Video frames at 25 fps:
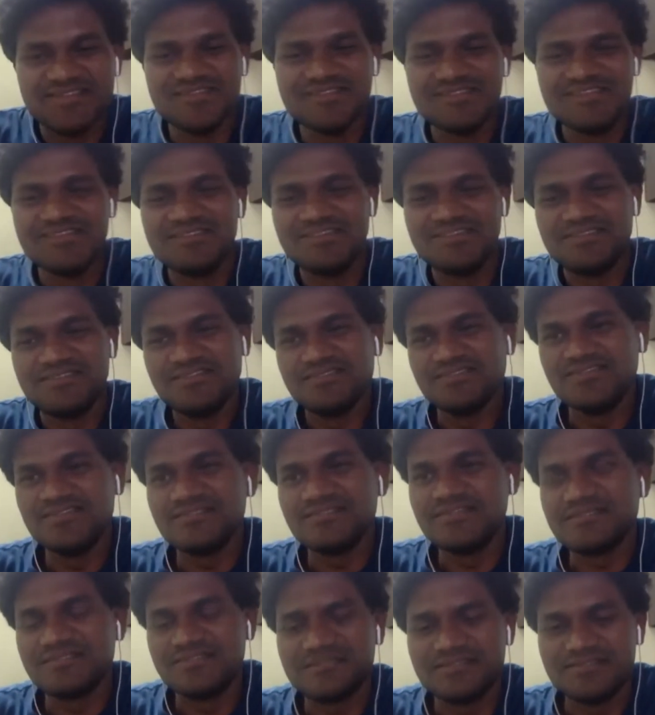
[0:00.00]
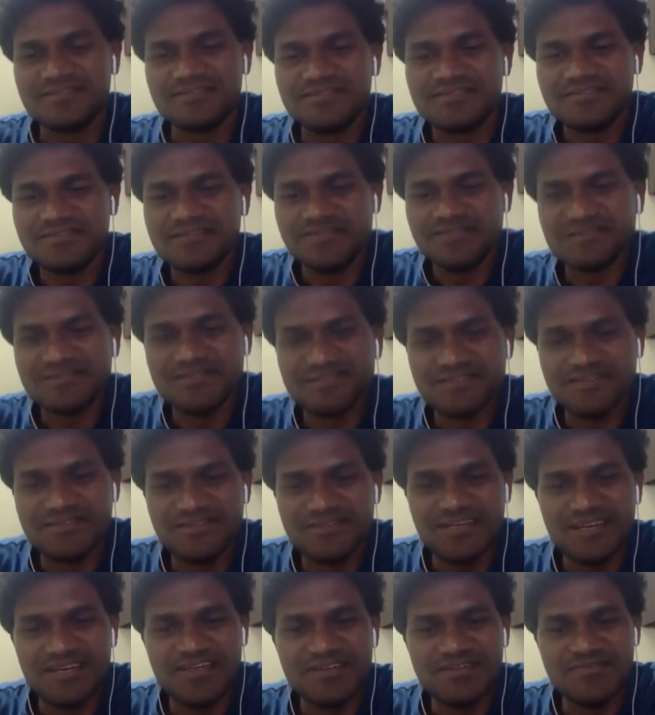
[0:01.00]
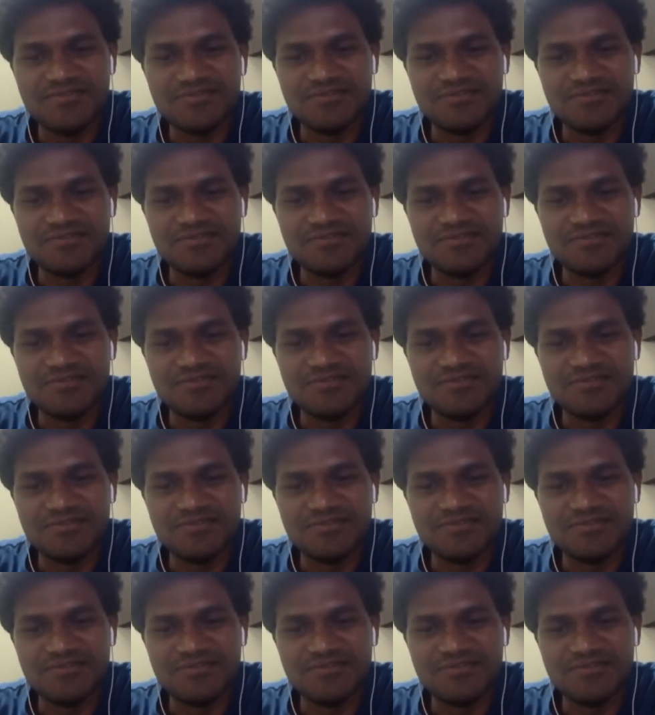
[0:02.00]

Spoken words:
There is hardly any difference. Somebody is really